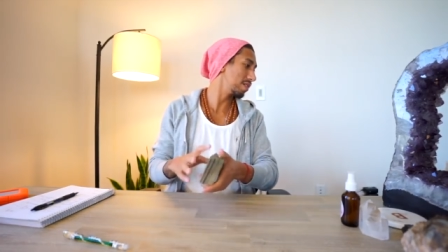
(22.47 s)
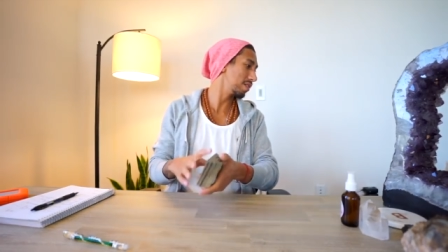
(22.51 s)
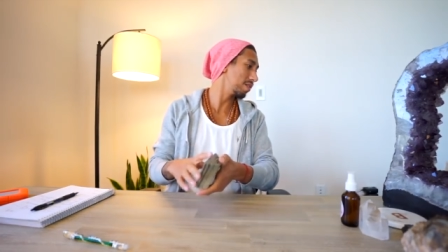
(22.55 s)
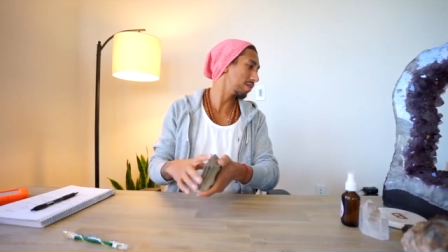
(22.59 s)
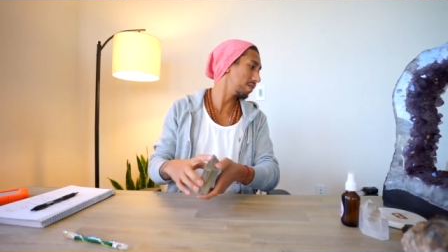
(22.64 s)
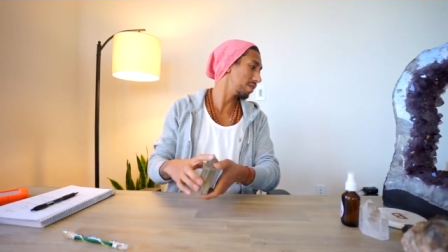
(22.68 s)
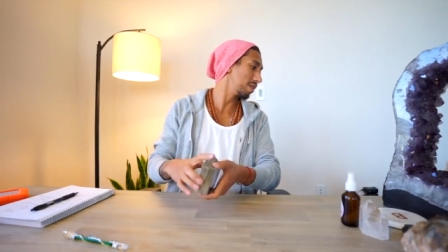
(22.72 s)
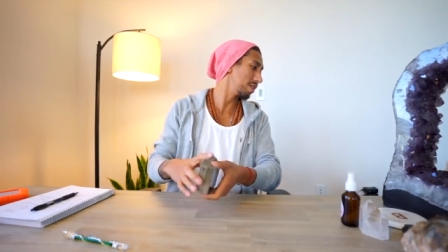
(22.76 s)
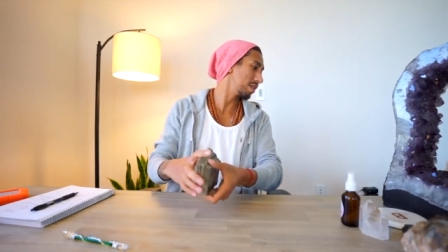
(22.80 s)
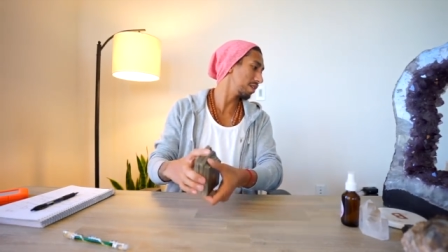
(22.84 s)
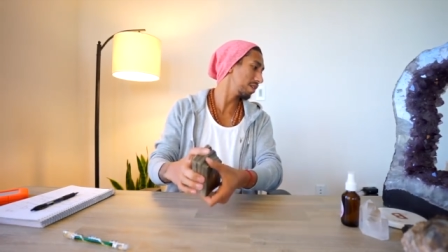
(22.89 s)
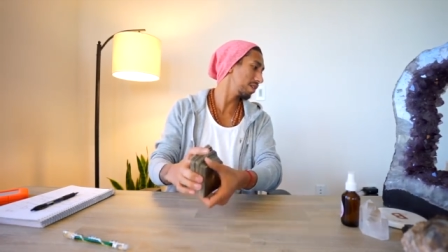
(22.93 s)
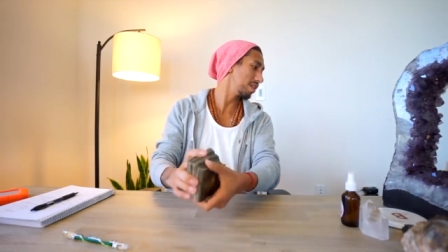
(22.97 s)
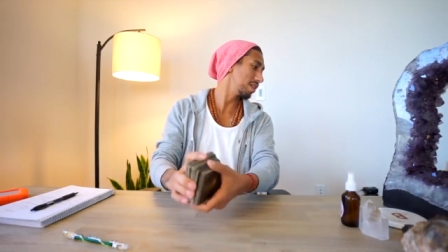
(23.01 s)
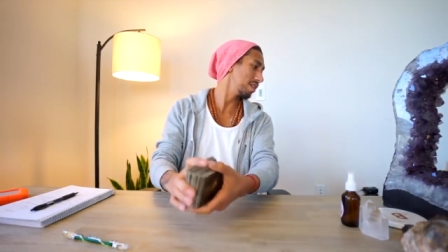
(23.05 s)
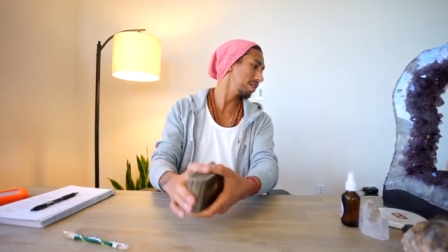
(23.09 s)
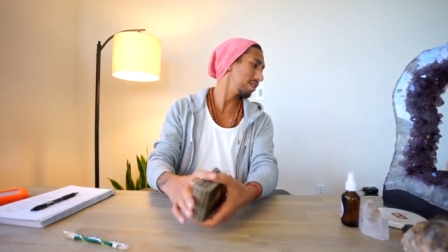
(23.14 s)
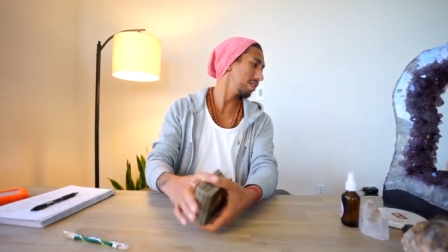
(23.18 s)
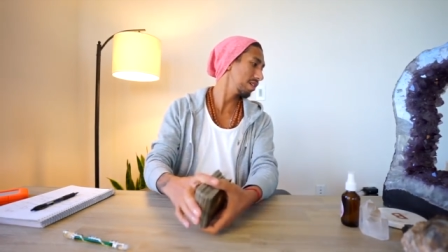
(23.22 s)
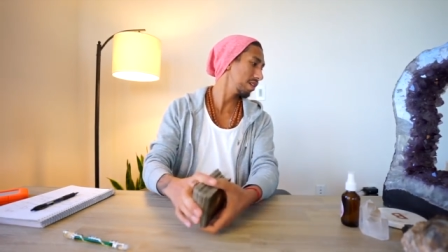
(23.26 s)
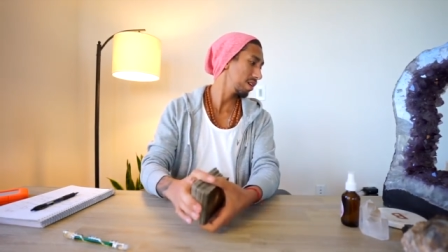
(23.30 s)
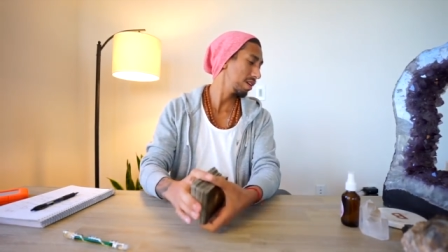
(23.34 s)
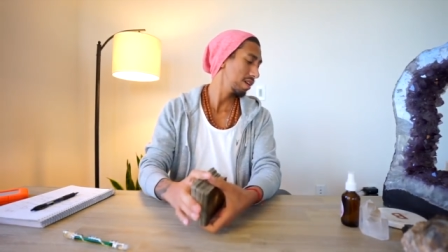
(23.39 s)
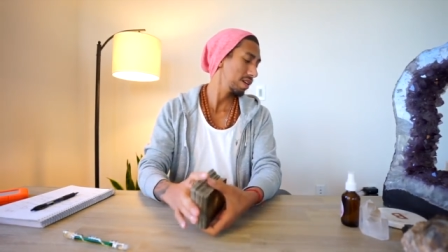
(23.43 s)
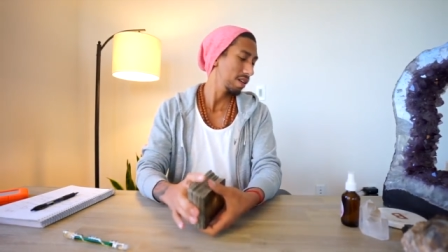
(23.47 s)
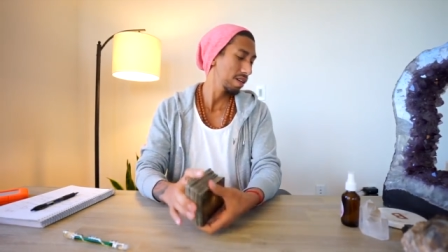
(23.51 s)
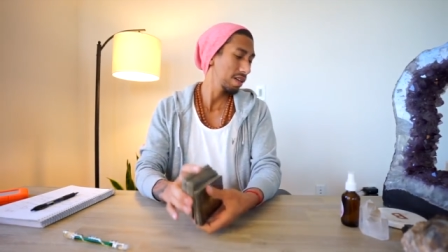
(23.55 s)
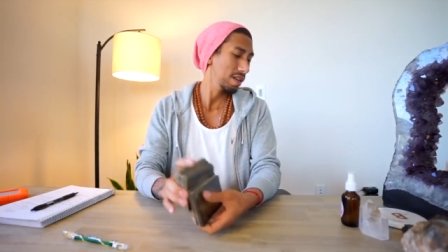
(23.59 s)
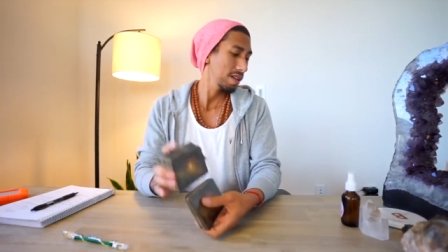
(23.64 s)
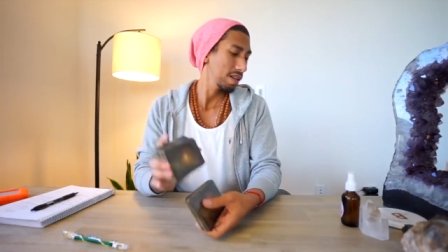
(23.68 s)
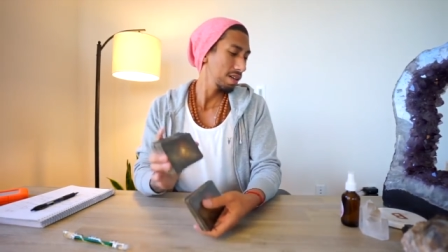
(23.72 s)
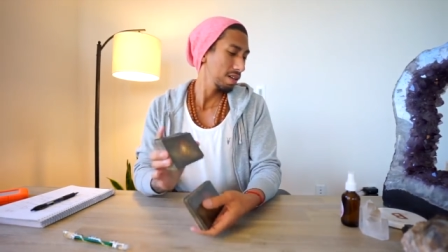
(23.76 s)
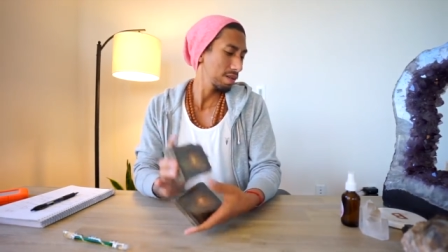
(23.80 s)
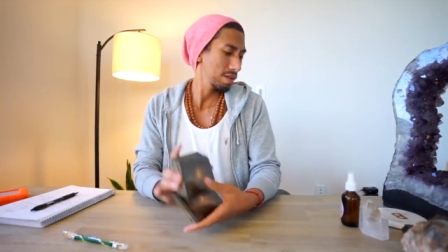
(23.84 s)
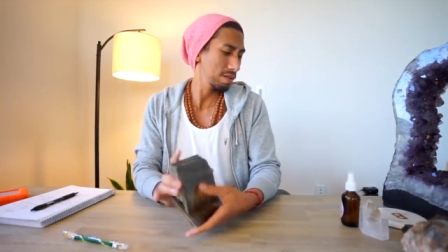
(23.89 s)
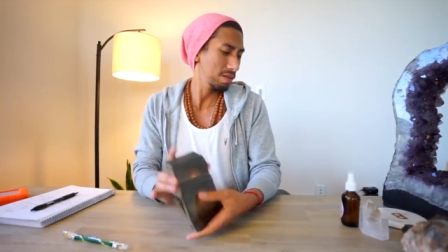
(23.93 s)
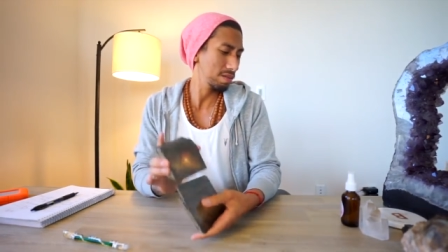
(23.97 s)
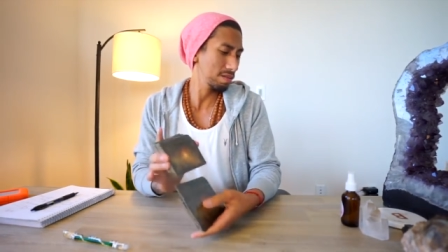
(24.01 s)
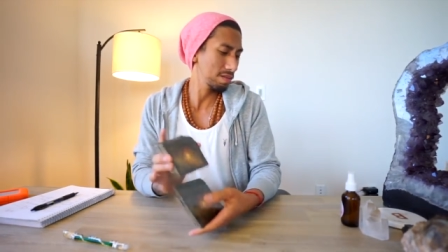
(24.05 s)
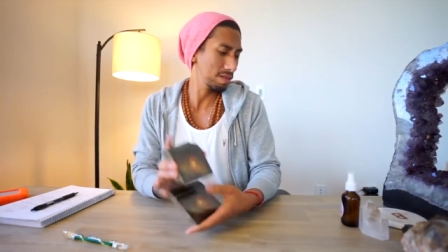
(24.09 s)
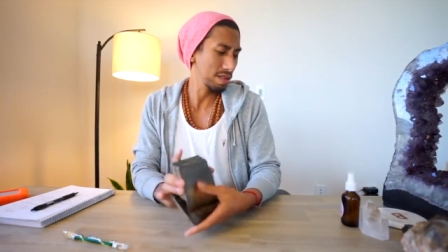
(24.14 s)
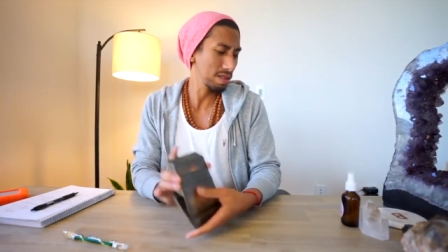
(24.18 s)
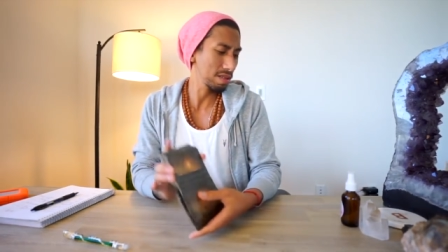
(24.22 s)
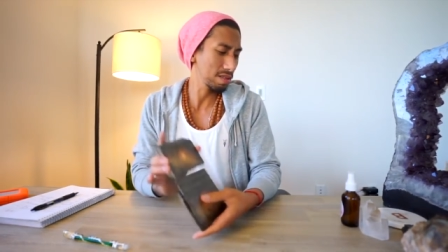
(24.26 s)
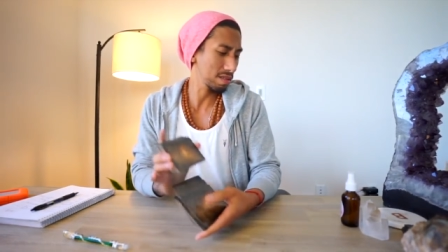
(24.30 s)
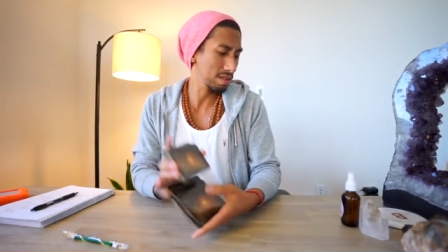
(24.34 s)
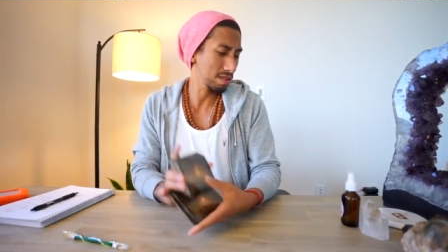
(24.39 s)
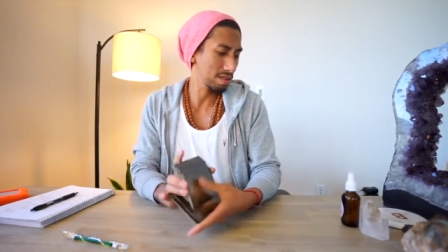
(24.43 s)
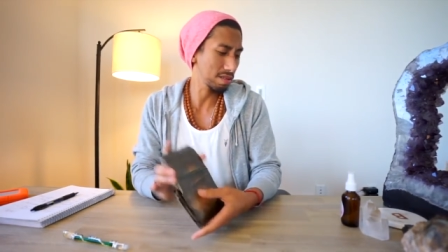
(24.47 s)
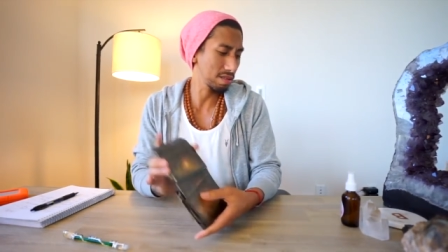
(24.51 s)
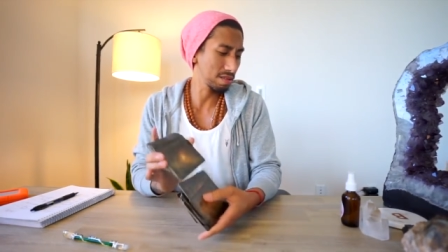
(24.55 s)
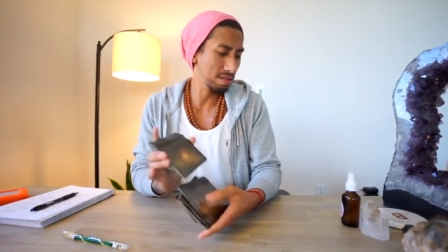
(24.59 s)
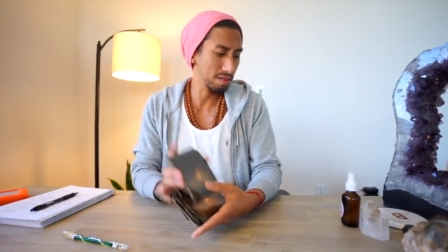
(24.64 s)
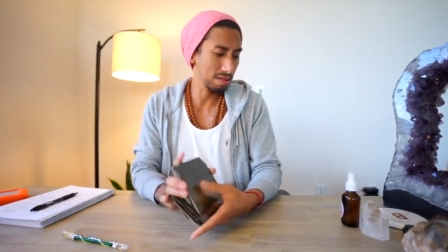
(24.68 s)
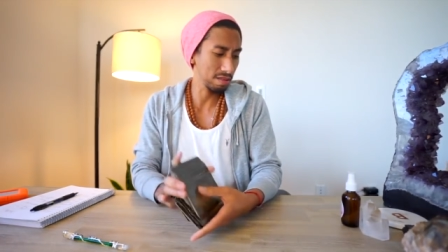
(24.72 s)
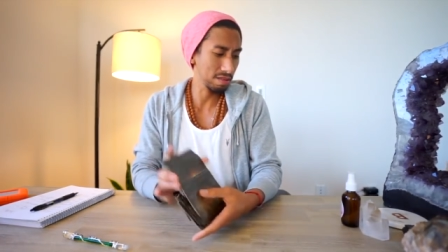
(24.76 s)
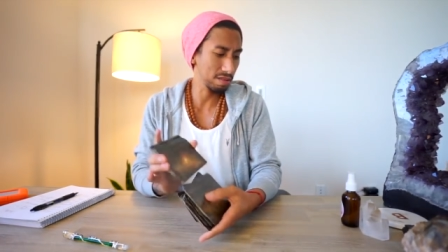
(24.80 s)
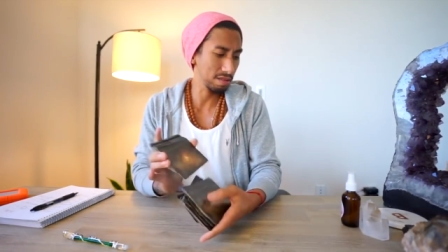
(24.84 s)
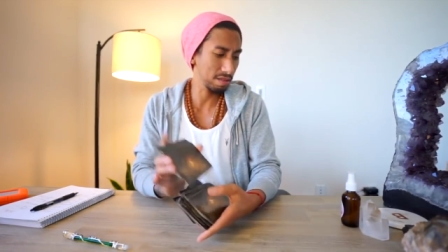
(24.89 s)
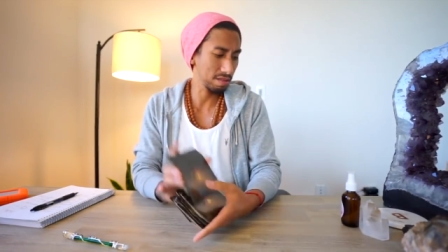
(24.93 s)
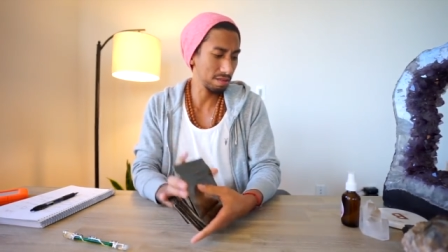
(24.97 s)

Okay. Oh, that's good.